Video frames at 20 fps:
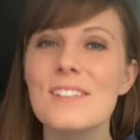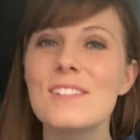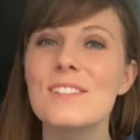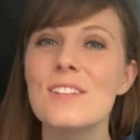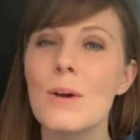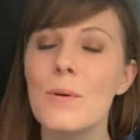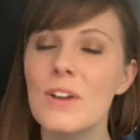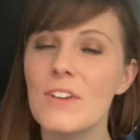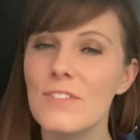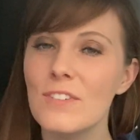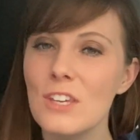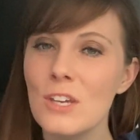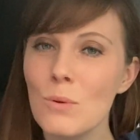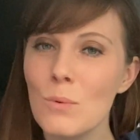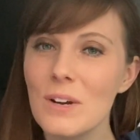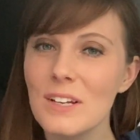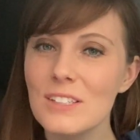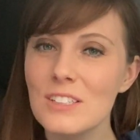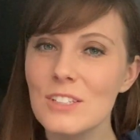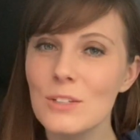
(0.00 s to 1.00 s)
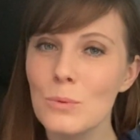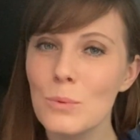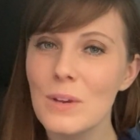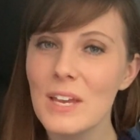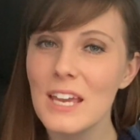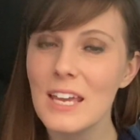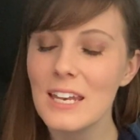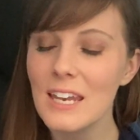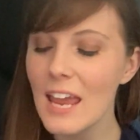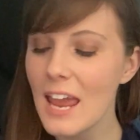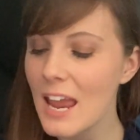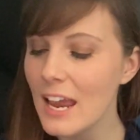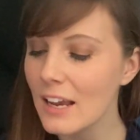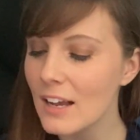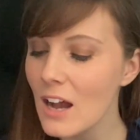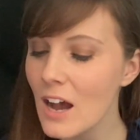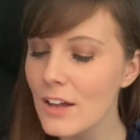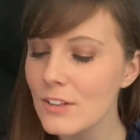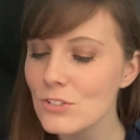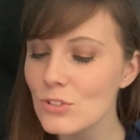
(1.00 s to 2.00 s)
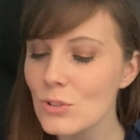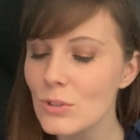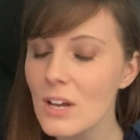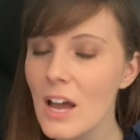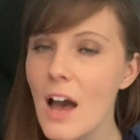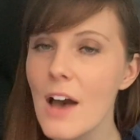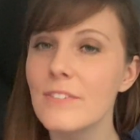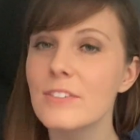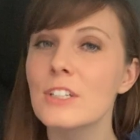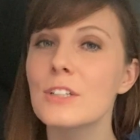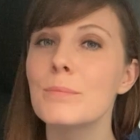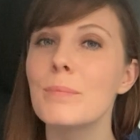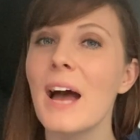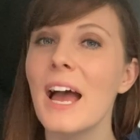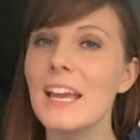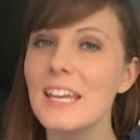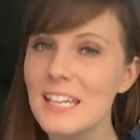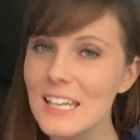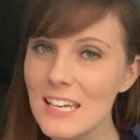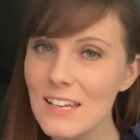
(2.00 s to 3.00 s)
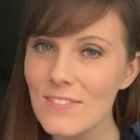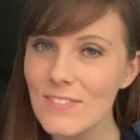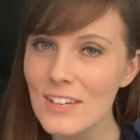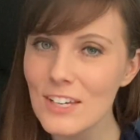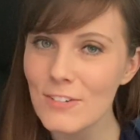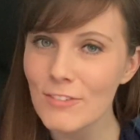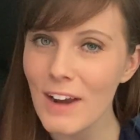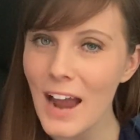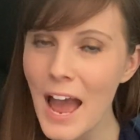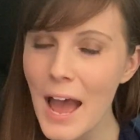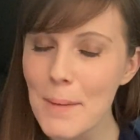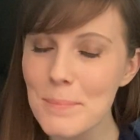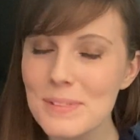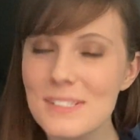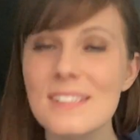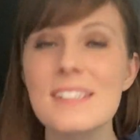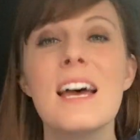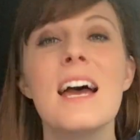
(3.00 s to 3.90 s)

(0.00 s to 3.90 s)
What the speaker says: So if you want to win a console cover by EV Wraps,